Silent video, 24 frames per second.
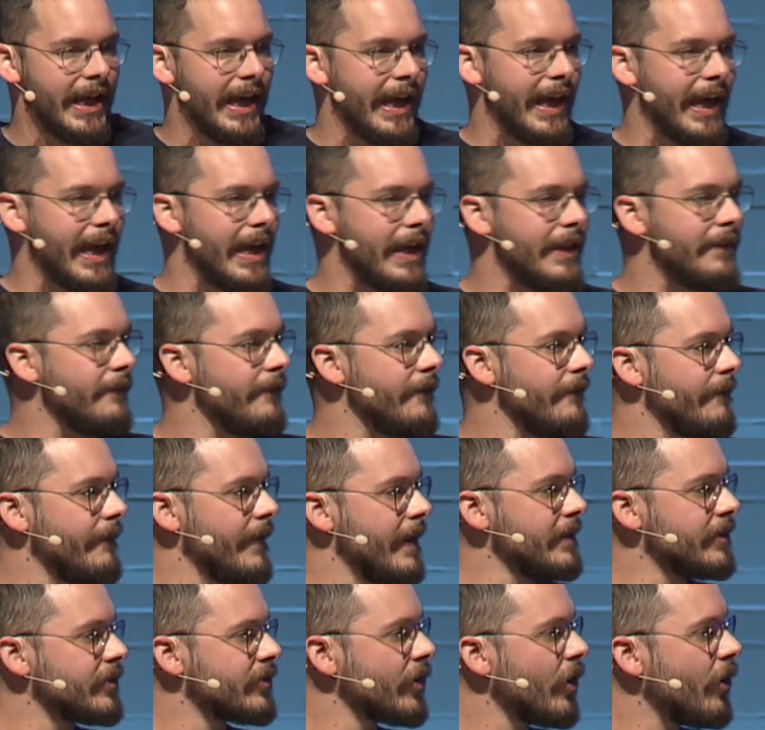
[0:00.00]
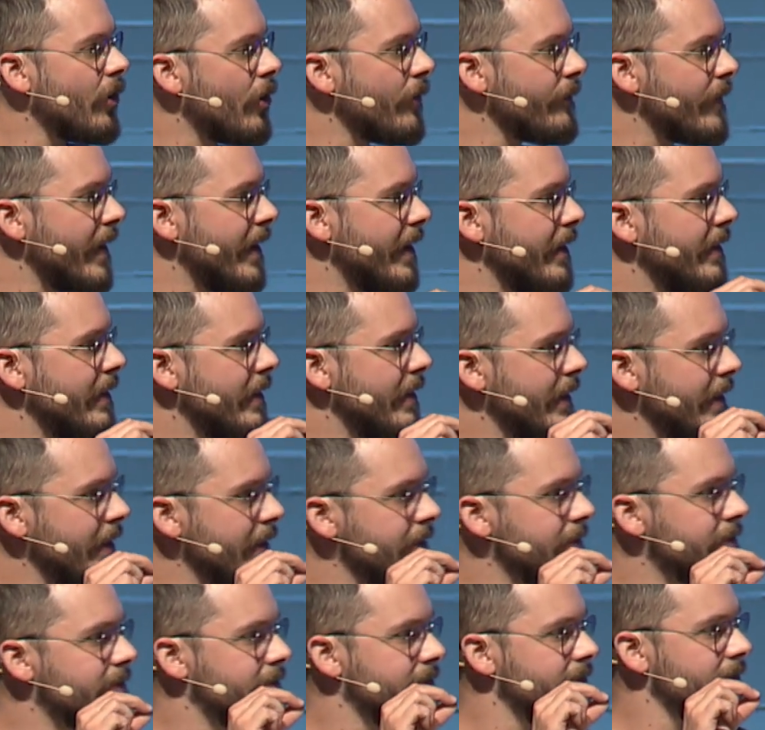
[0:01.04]
and they saw that
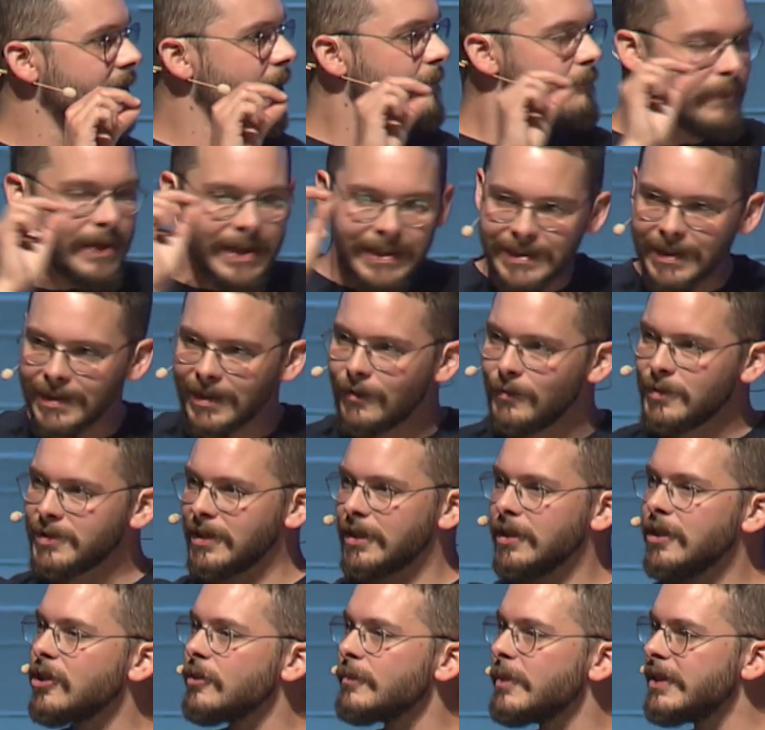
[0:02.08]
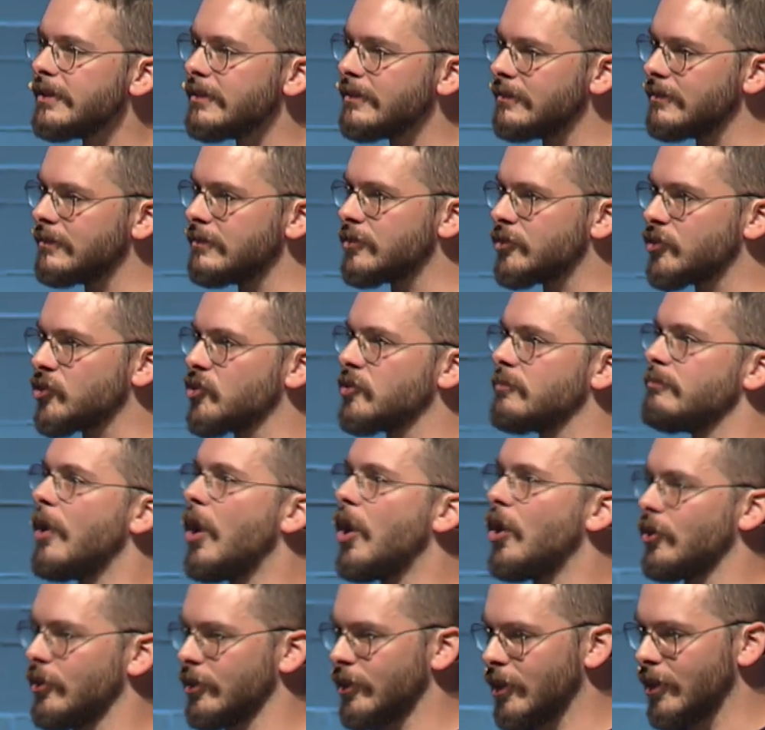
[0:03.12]
his amygdala was a little bit
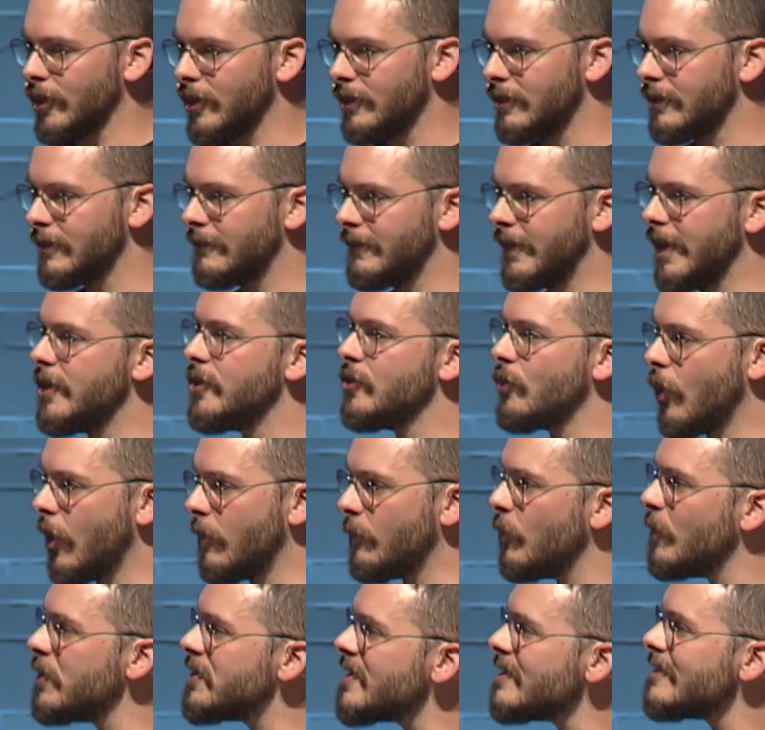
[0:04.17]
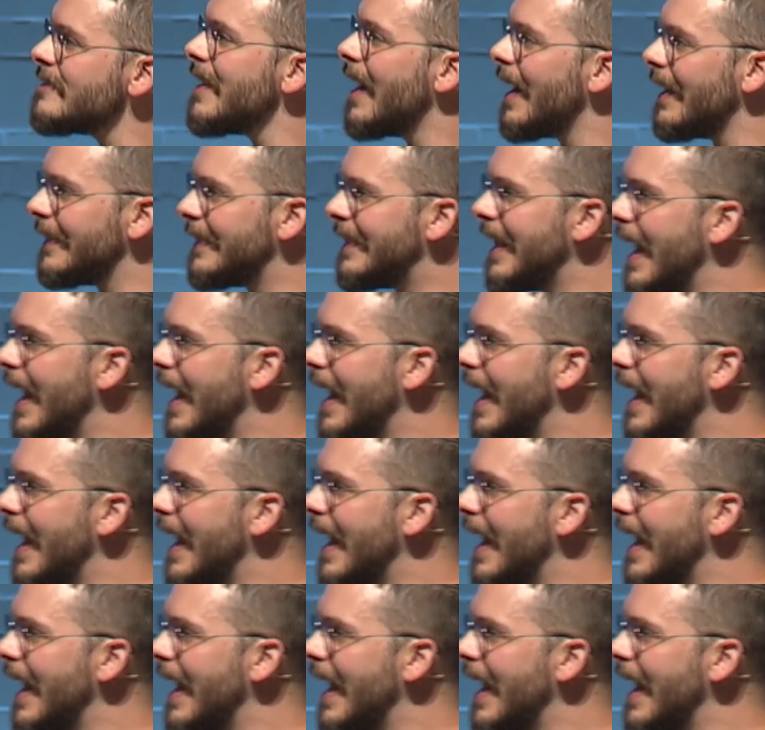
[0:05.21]
smaller than normal, which is not